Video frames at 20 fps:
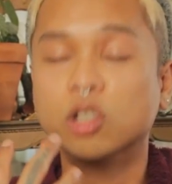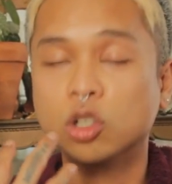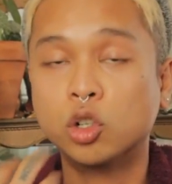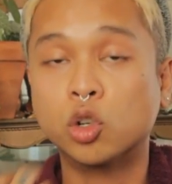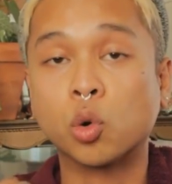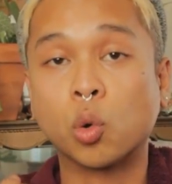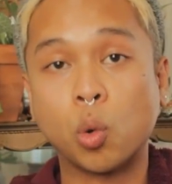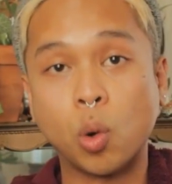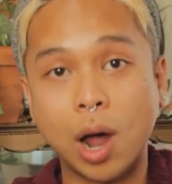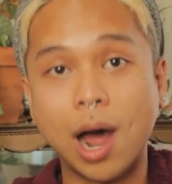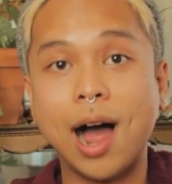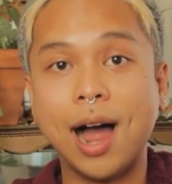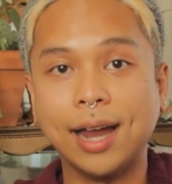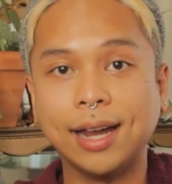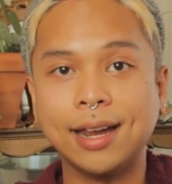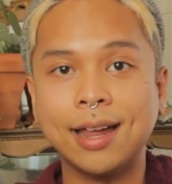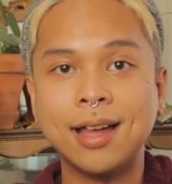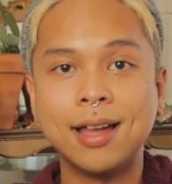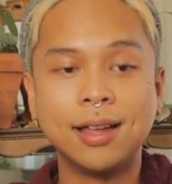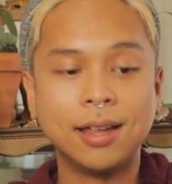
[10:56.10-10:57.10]
dry.
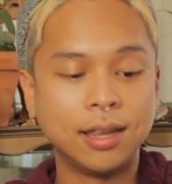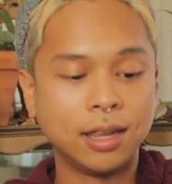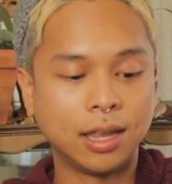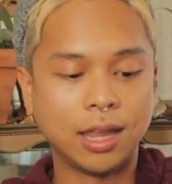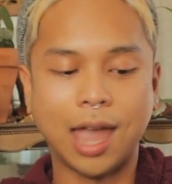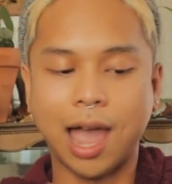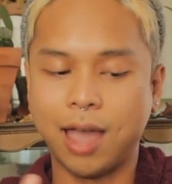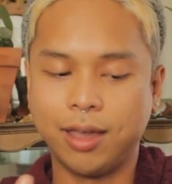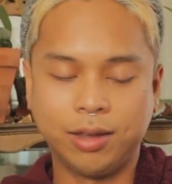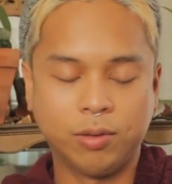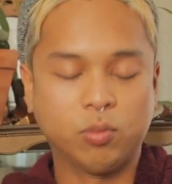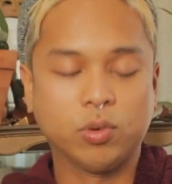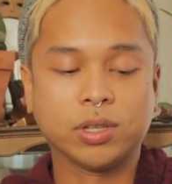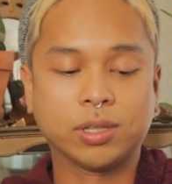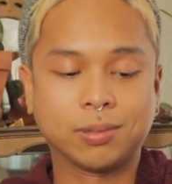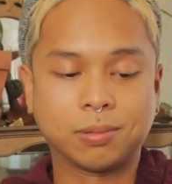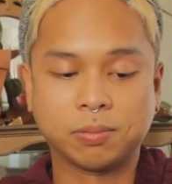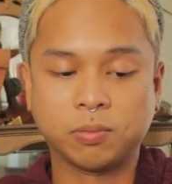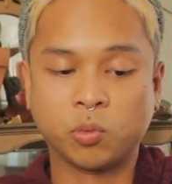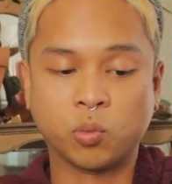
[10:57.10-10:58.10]
It
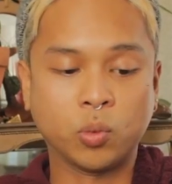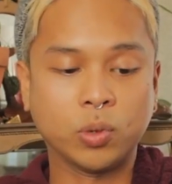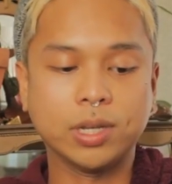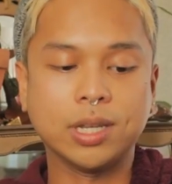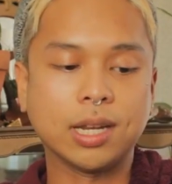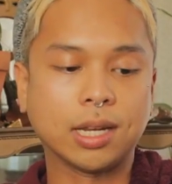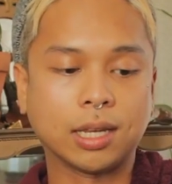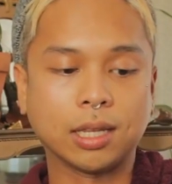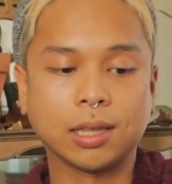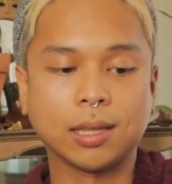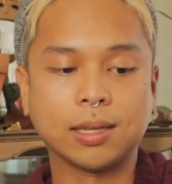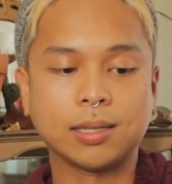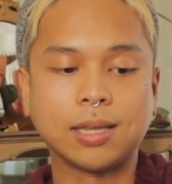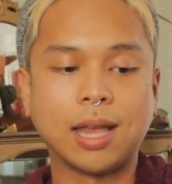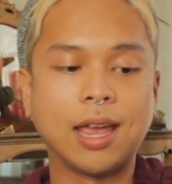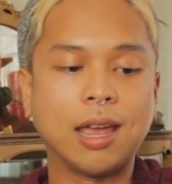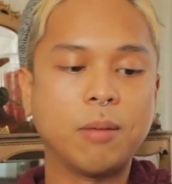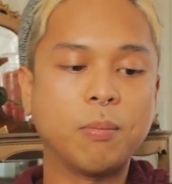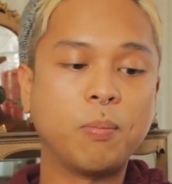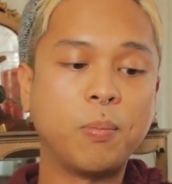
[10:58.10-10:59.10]
was ridiculous.
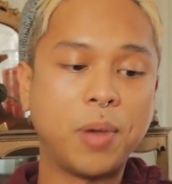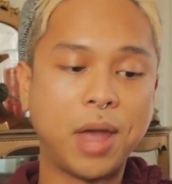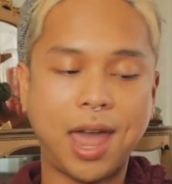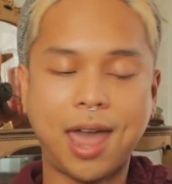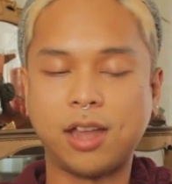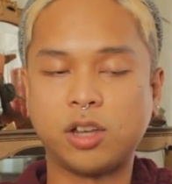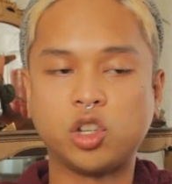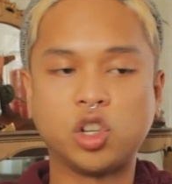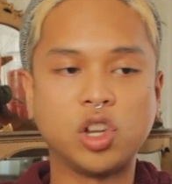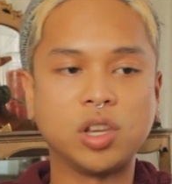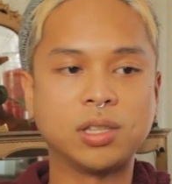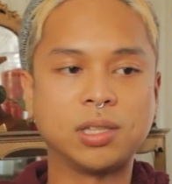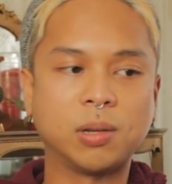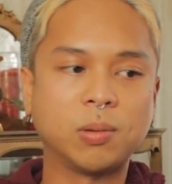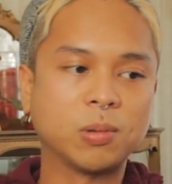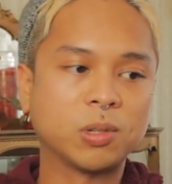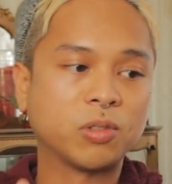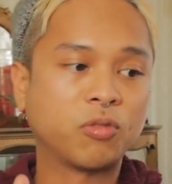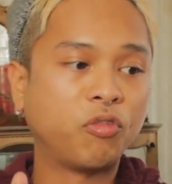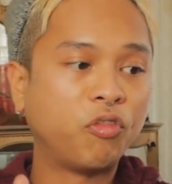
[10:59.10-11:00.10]
I had patches,
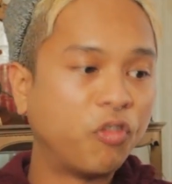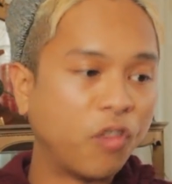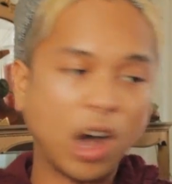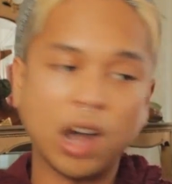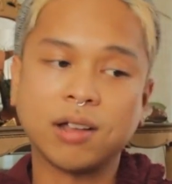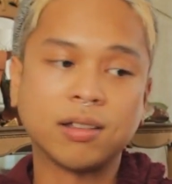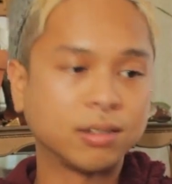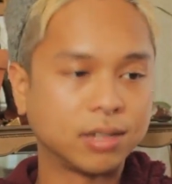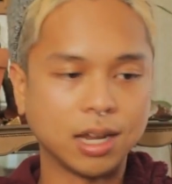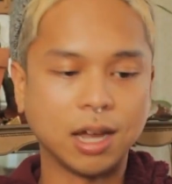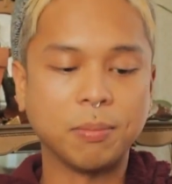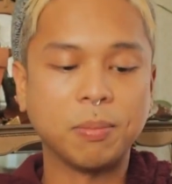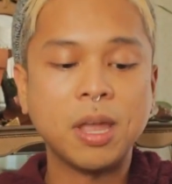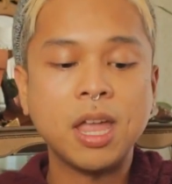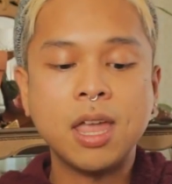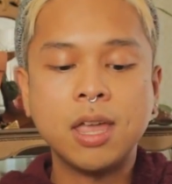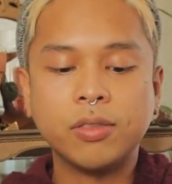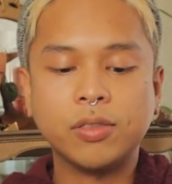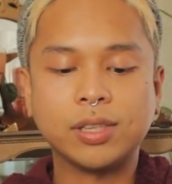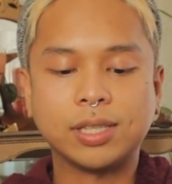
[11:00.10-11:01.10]
it was fucked
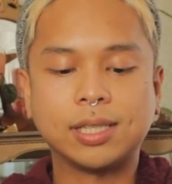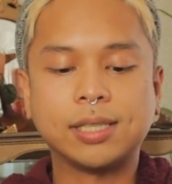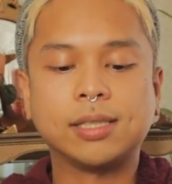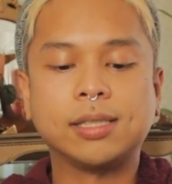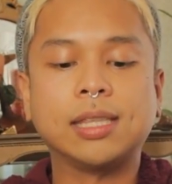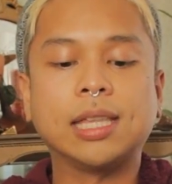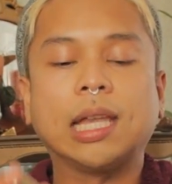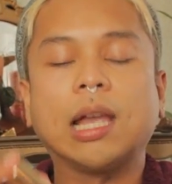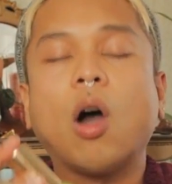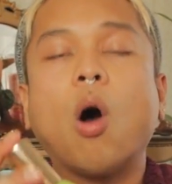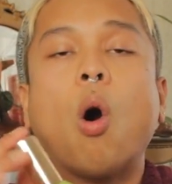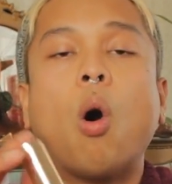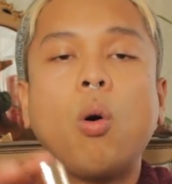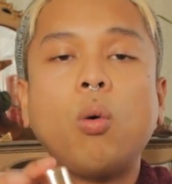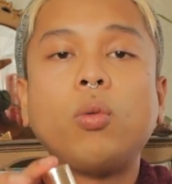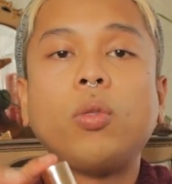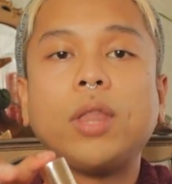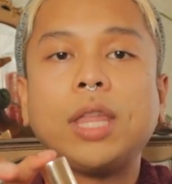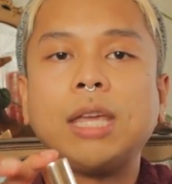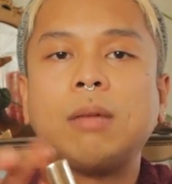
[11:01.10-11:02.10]
up. This is the
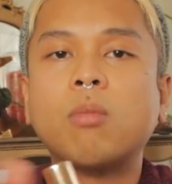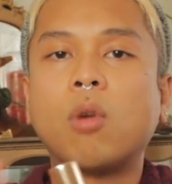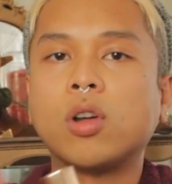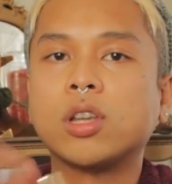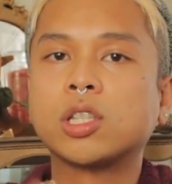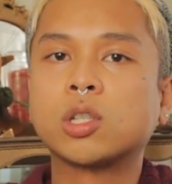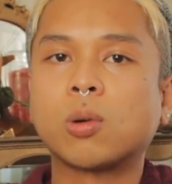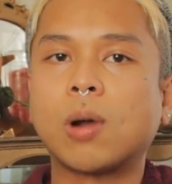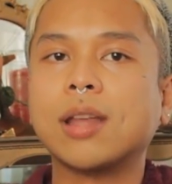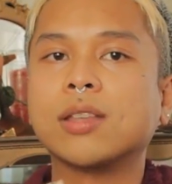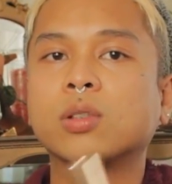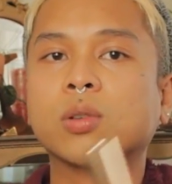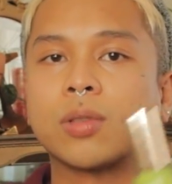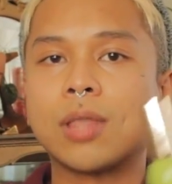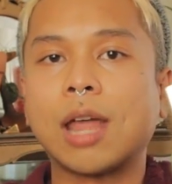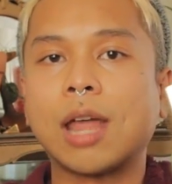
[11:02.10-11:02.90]
only moisturizer